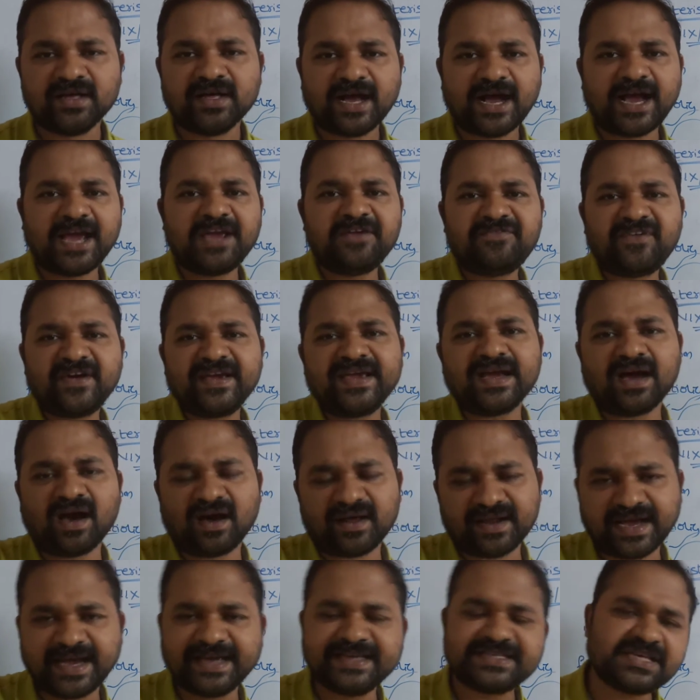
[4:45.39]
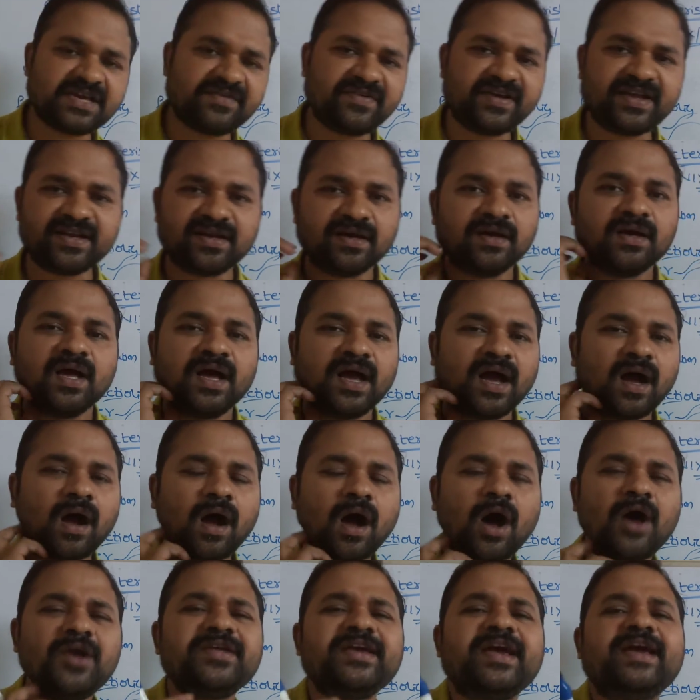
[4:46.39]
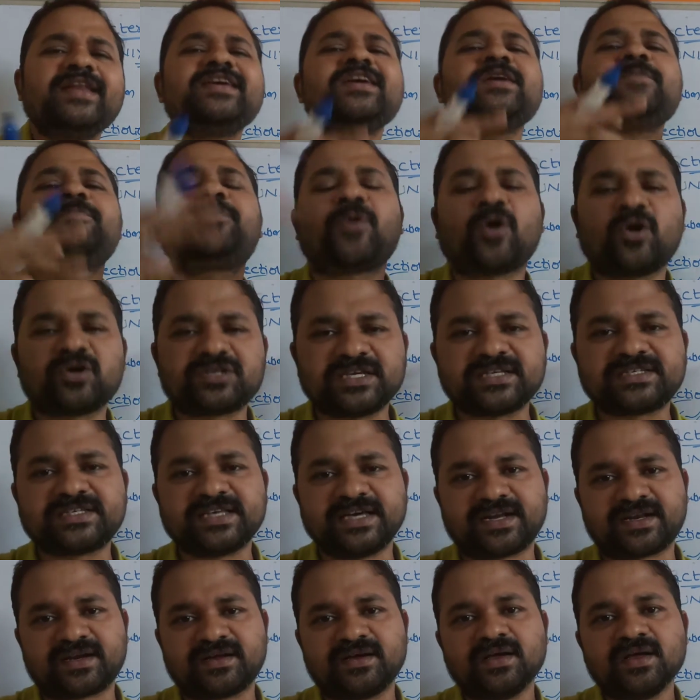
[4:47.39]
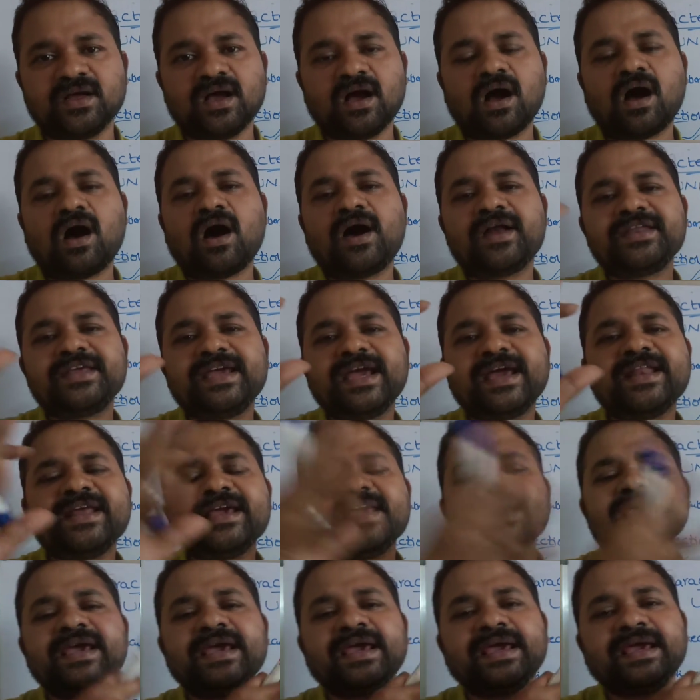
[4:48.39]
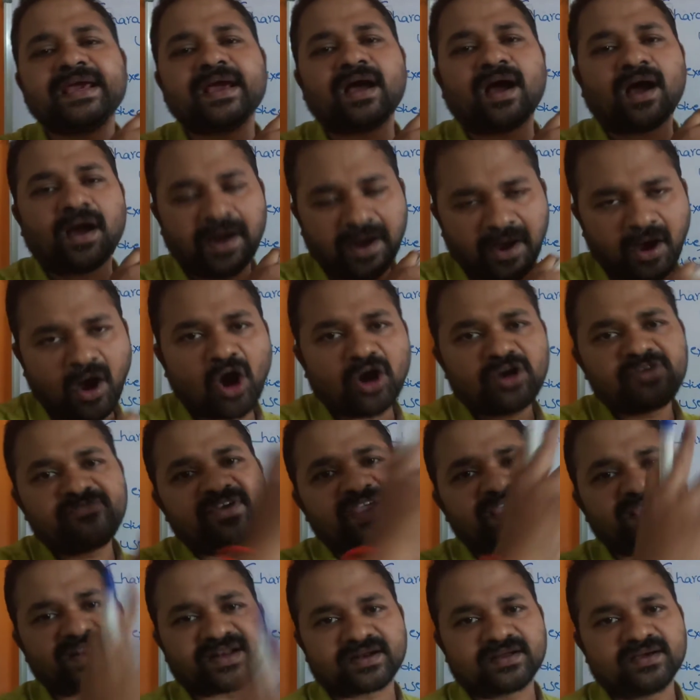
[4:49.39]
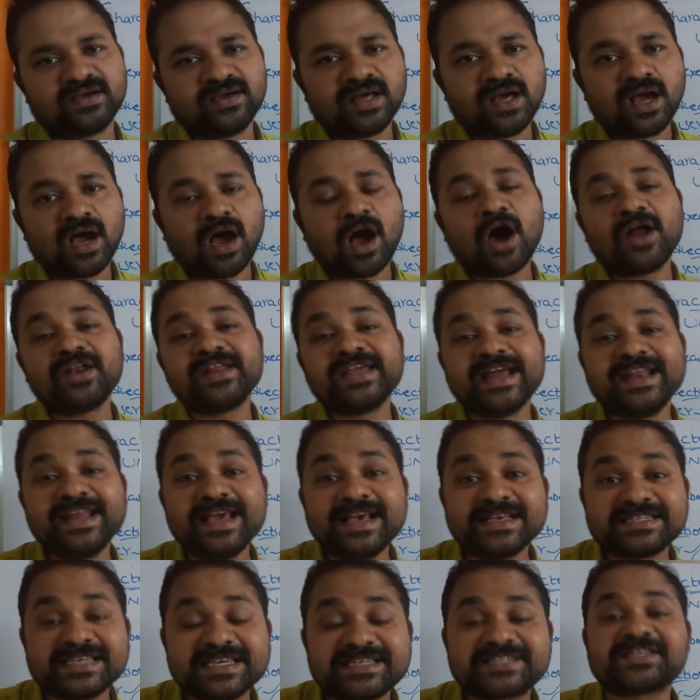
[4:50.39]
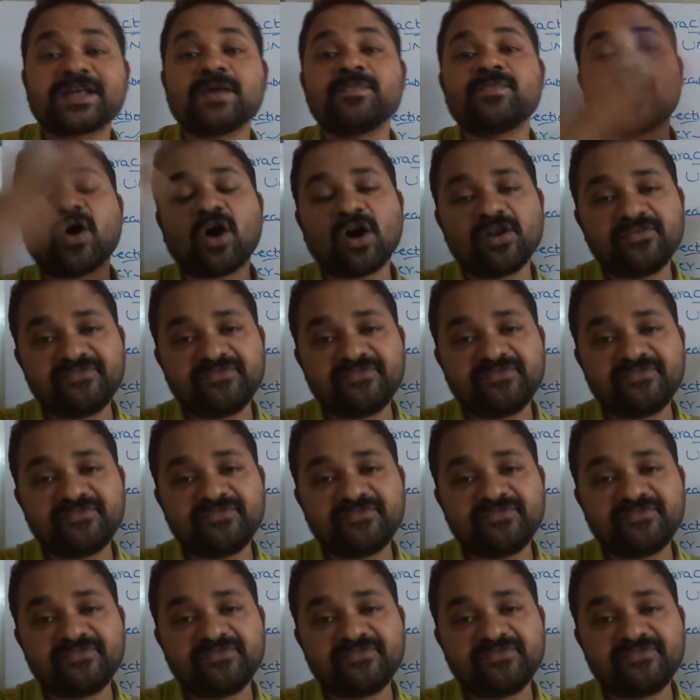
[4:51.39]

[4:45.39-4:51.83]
i5 or i7, on any processor, on any hardware, on any system